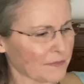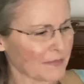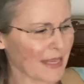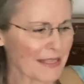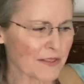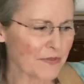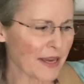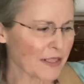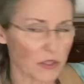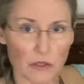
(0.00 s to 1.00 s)
that's
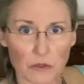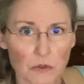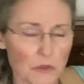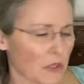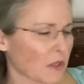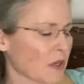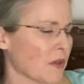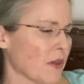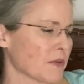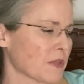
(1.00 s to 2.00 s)
fine too, to
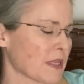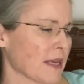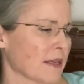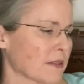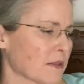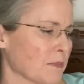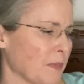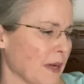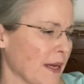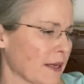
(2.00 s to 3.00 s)
learn those things,
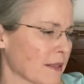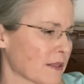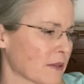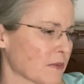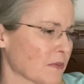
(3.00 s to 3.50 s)
but